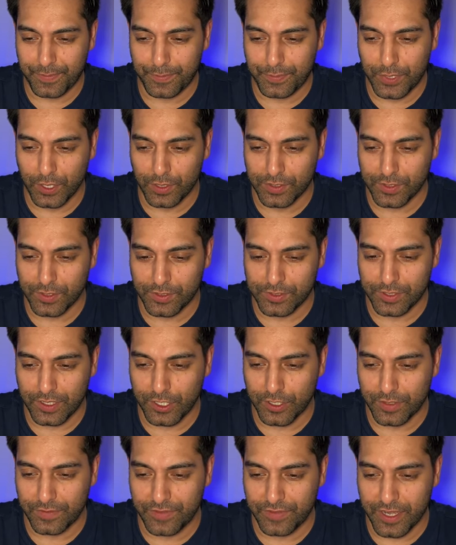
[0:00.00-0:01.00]
Paul's also a
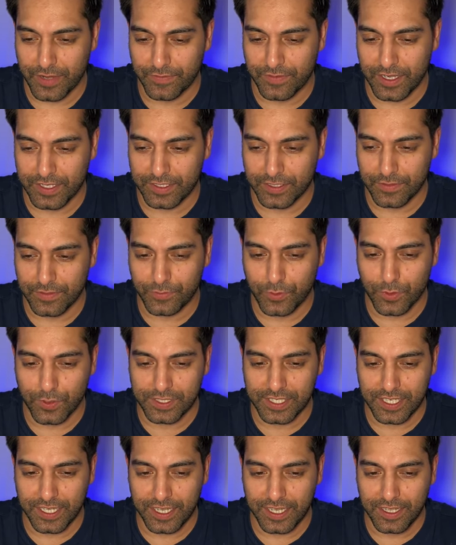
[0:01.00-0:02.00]
good freedom fighter, of
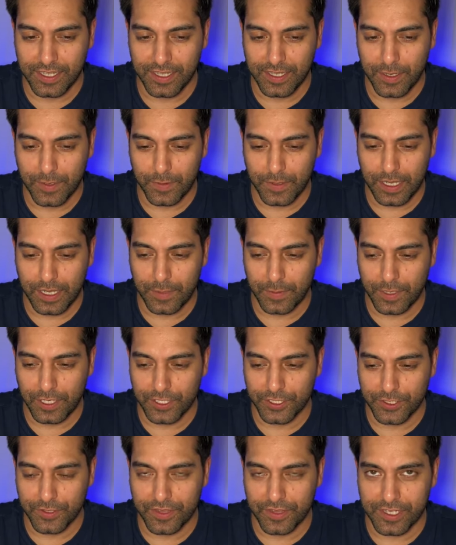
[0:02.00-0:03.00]
course. We're going
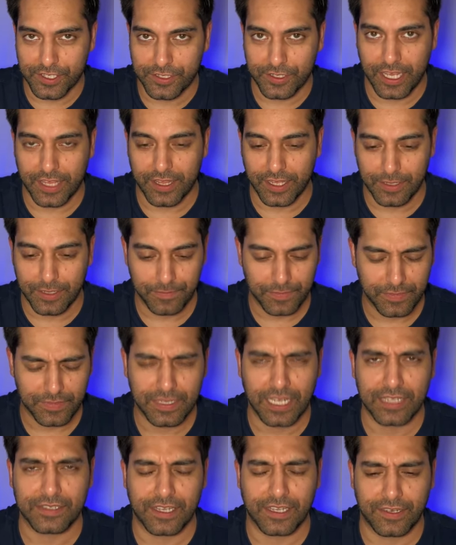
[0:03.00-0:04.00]
to do things together.
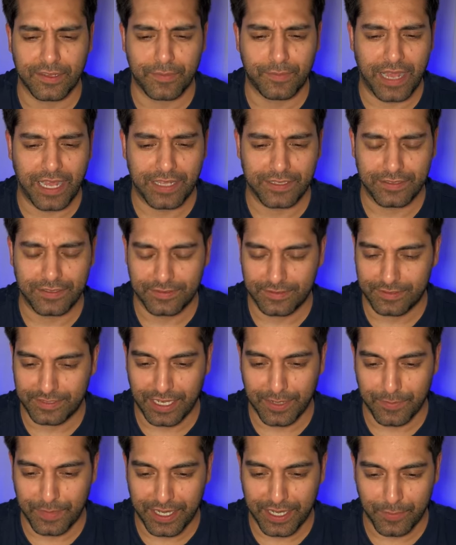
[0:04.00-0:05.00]
That sounded bad.
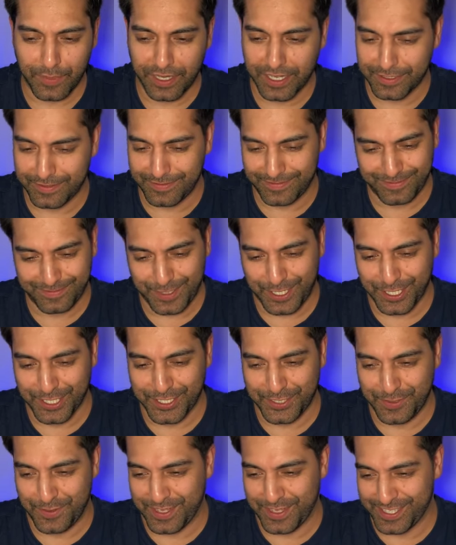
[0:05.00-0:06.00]
Sounded better in my head. We're
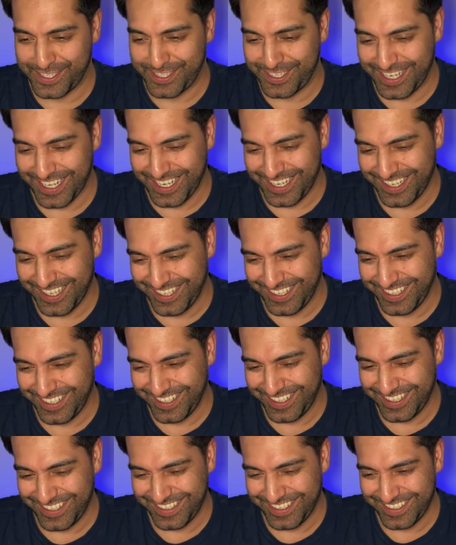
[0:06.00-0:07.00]
going to do things together.
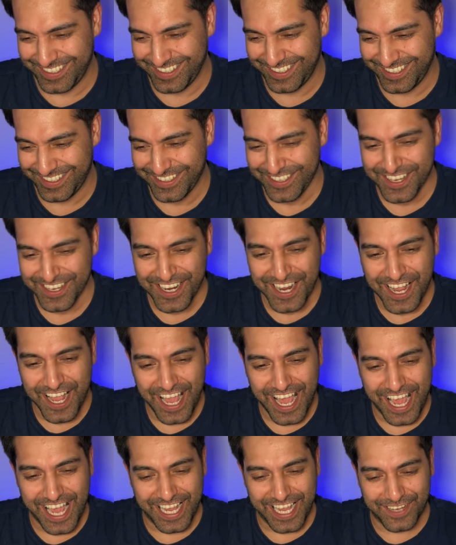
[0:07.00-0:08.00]

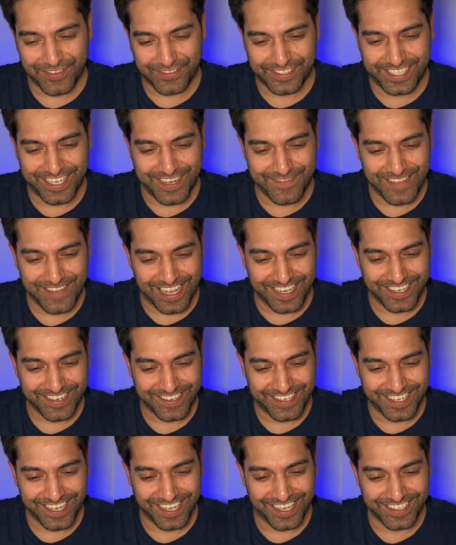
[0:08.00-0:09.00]
AFC Man
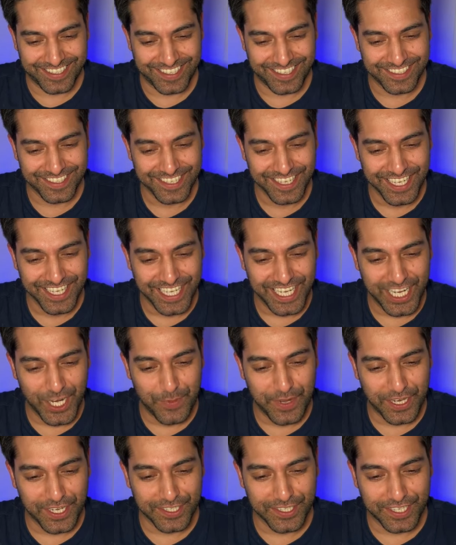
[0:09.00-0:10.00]
UK says, it
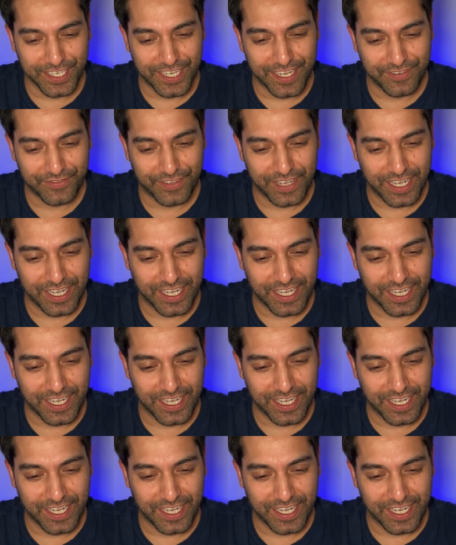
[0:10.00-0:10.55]
would be good to give